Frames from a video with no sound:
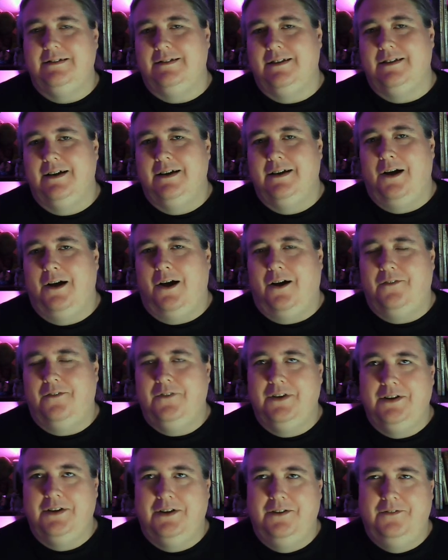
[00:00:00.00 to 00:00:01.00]
is
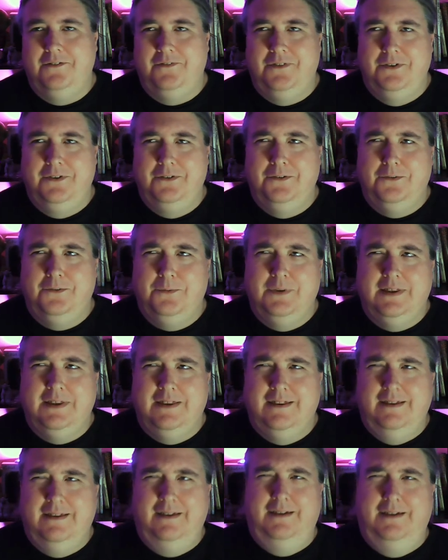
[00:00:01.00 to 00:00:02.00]
often confused
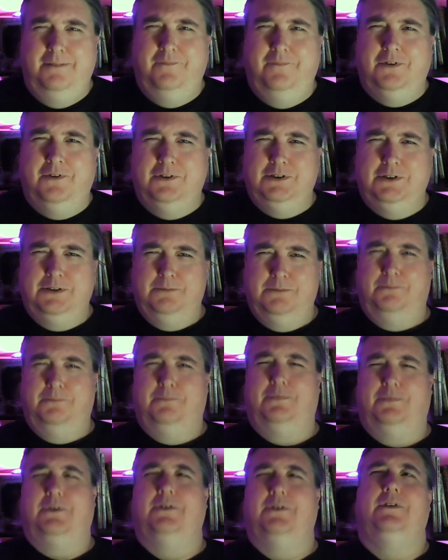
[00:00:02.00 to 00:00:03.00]
with the virgin
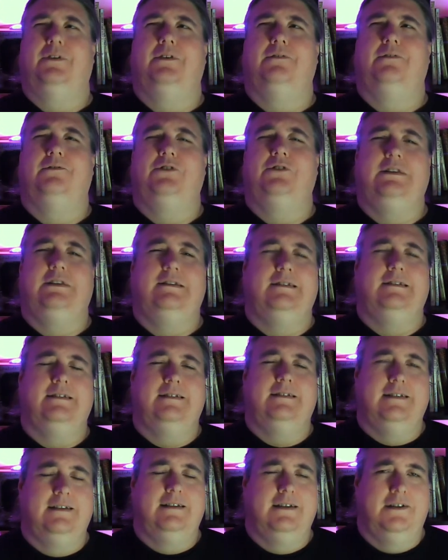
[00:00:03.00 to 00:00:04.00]
birth of
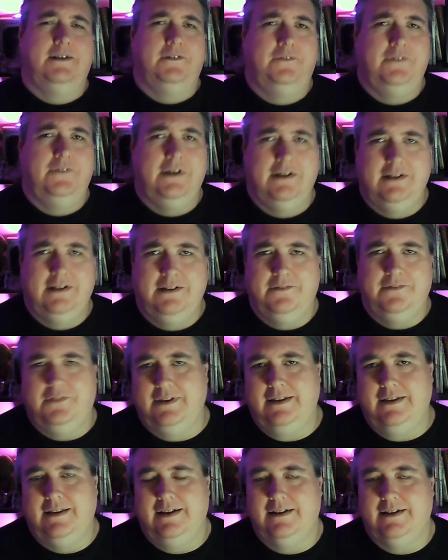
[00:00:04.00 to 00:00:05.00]
Jesus, and they're very
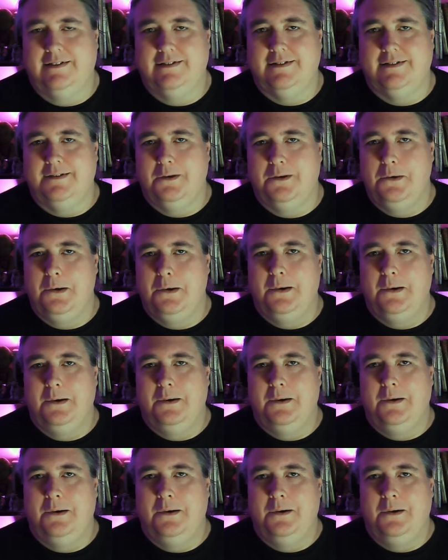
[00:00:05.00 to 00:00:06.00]
different things.
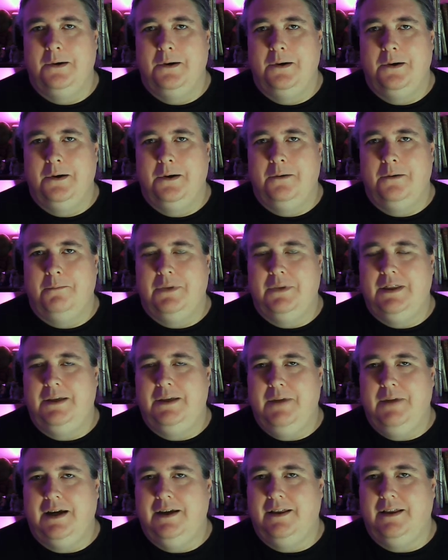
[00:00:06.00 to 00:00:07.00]
But the
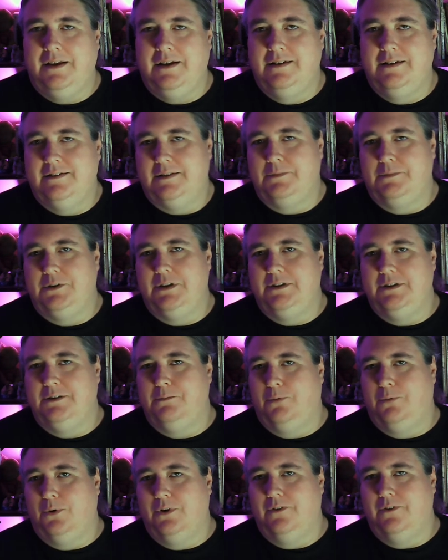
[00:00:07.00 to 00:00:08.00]
Immaculate Conception is
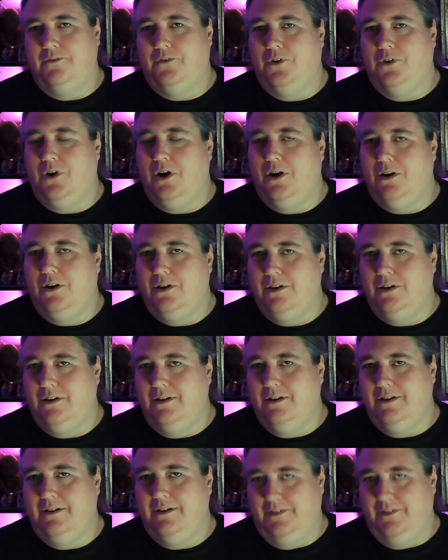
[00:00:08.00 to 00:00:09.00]
important for
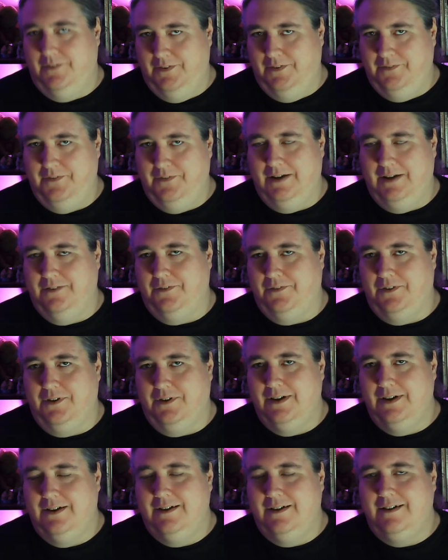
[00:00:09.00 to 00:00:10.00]
all of the
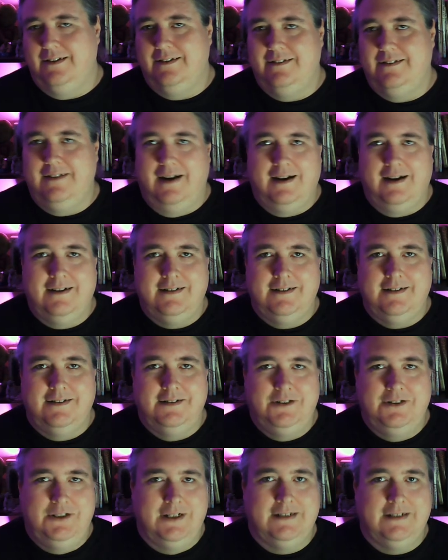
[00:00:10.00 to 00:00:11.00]
faithful, not
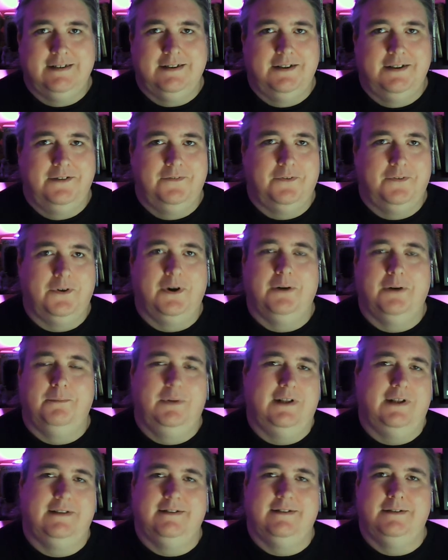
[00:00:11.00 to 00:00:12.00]
just for our
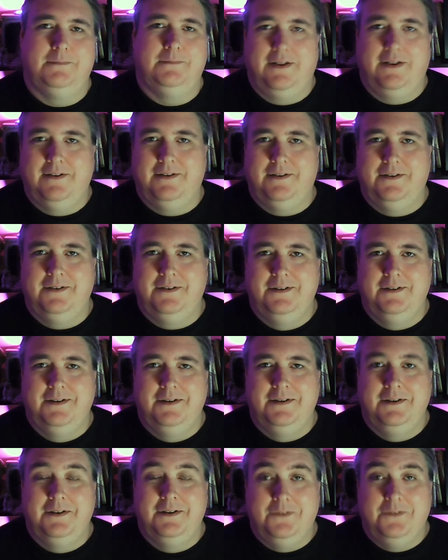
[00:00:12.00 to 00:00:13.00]
Blessed Mother.
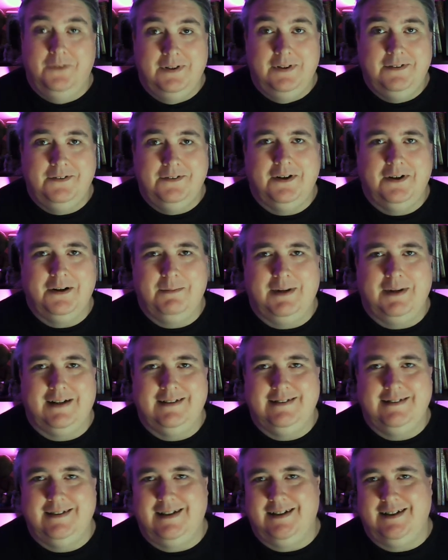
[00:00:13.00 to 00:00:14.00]
So let's talk
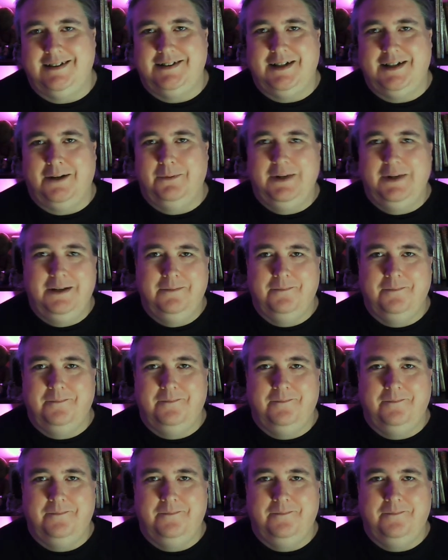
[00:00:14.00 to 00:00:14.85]
about it today, shall we?